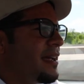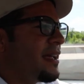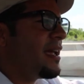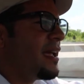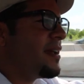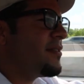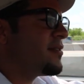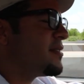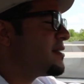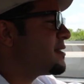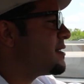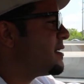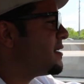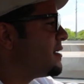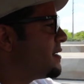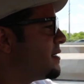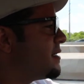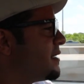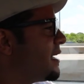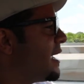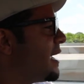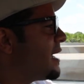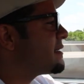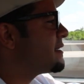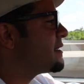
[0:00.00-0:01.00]
gave us
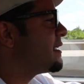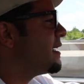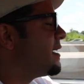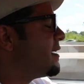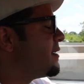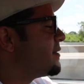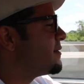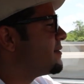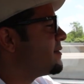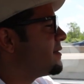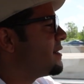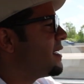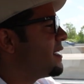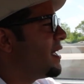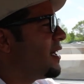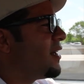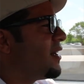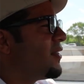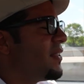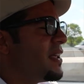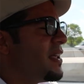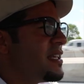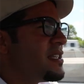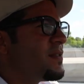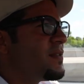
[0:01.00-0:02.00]
a knockdown.
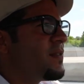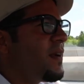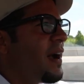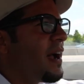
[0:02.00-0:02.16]
On this